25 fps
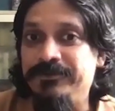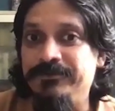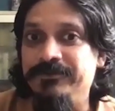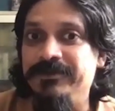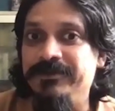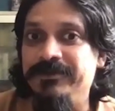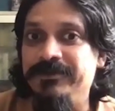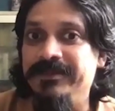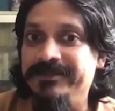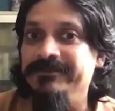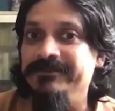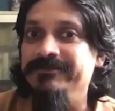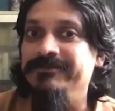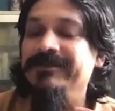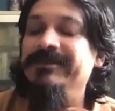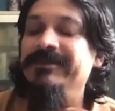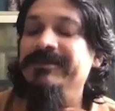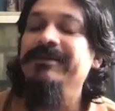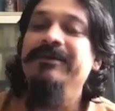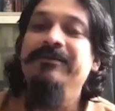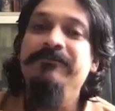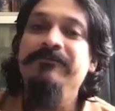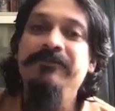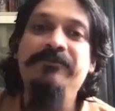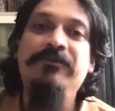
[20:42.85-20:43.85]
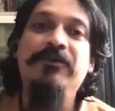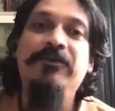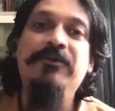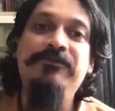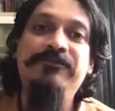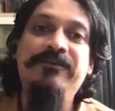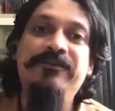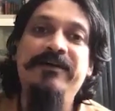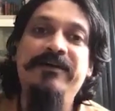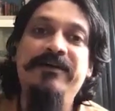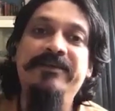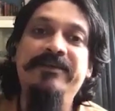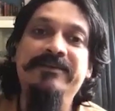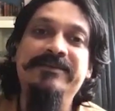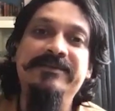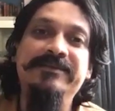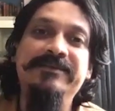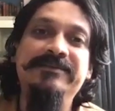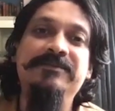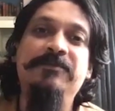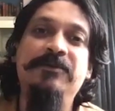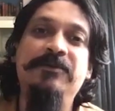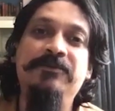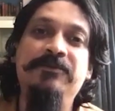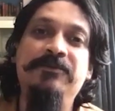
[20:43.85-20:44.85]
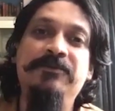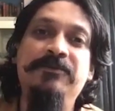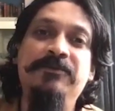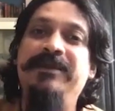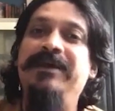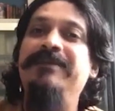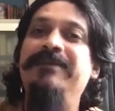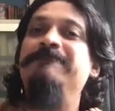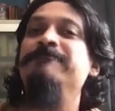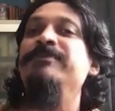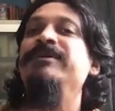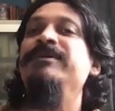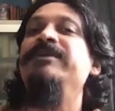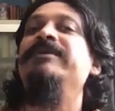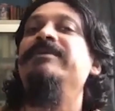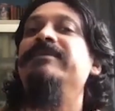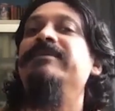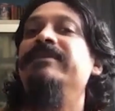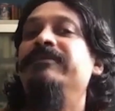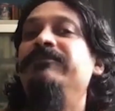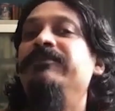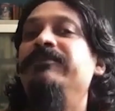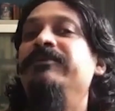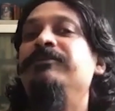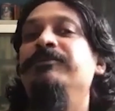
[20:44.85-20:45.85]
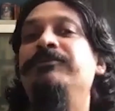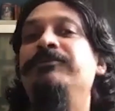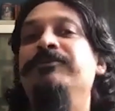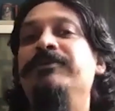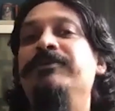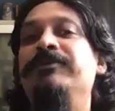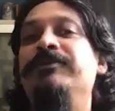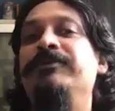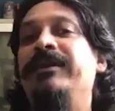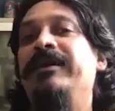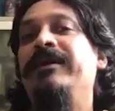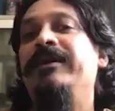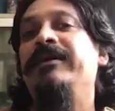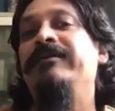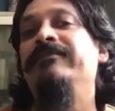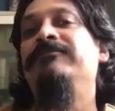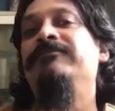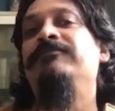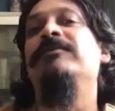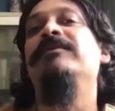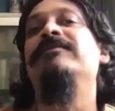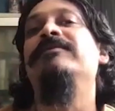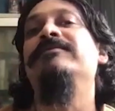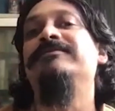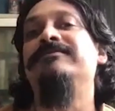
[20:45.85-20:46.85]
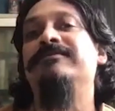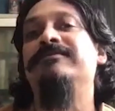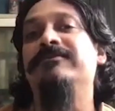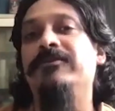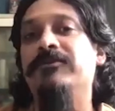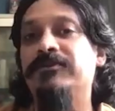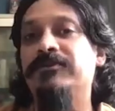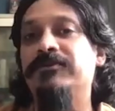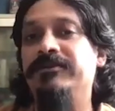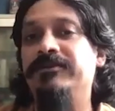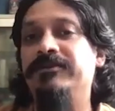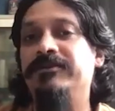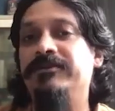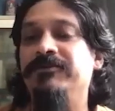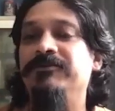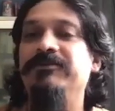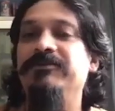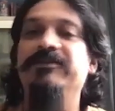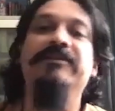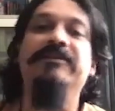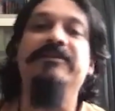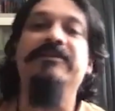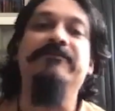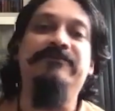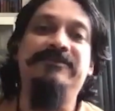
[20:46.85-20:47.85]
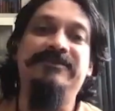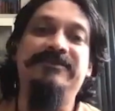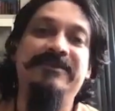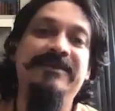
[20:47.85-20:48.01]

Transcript: Like you know, we've all fantasized about that meal that we're going to have once lockdown lifts.